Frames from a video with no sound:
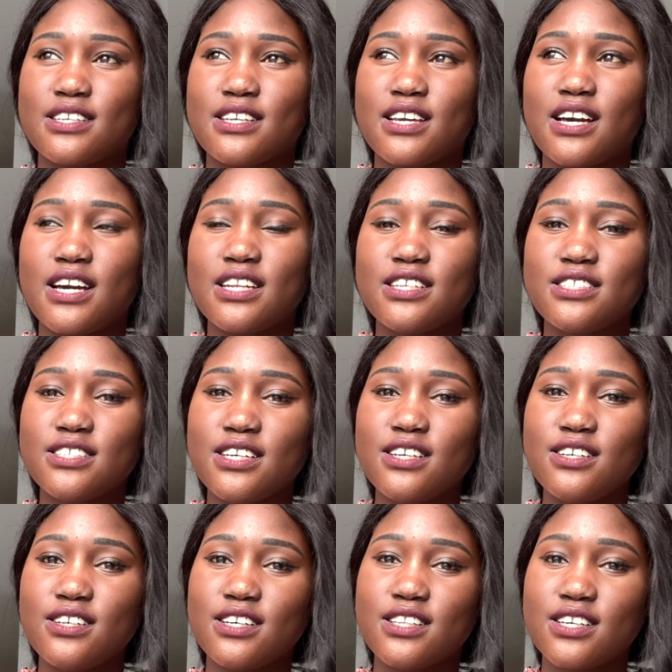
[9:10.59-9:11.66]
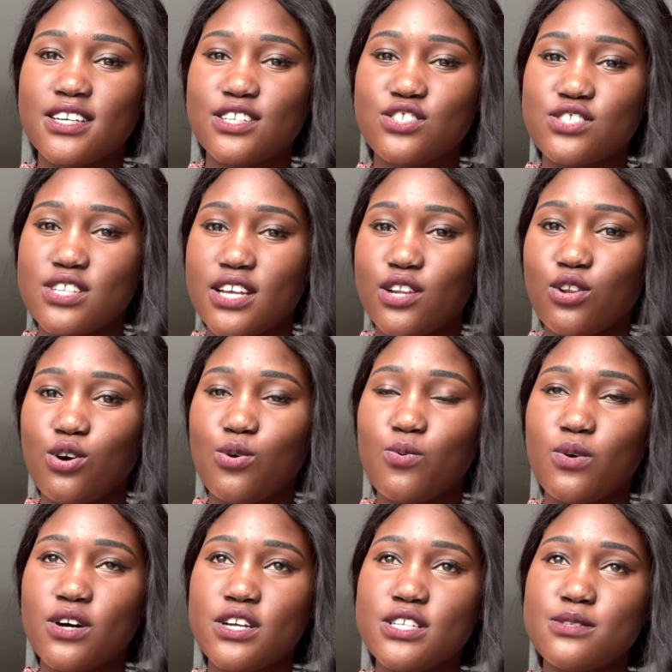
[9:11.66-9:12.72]
Canada. Other countries are a lot
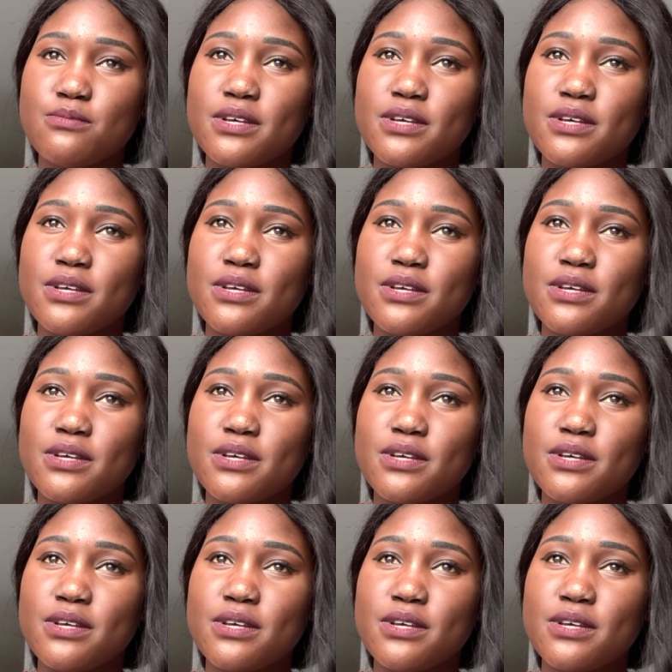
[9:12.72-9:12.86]
worse,